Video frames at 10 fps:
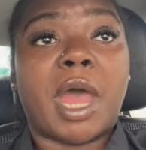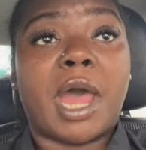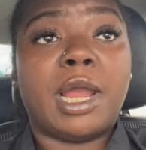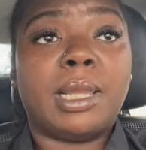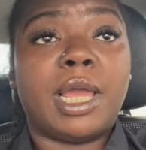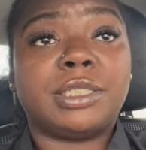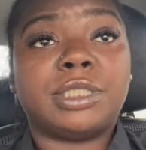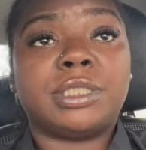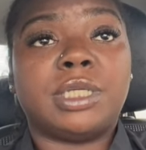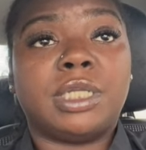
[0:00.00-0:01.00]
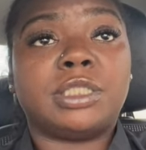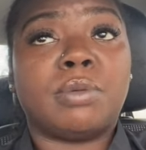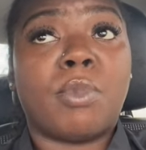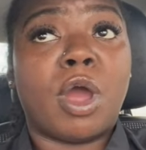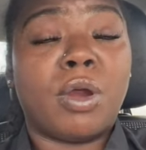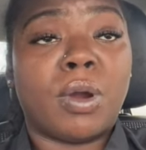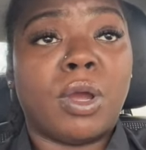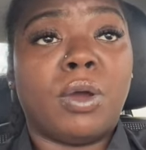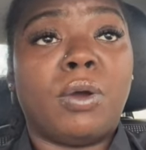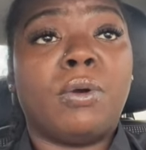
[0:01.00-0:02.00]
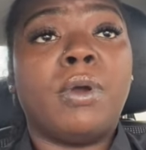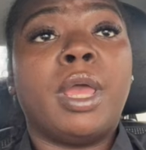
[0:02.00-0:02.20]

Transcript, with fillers: eyelashes done tomorrow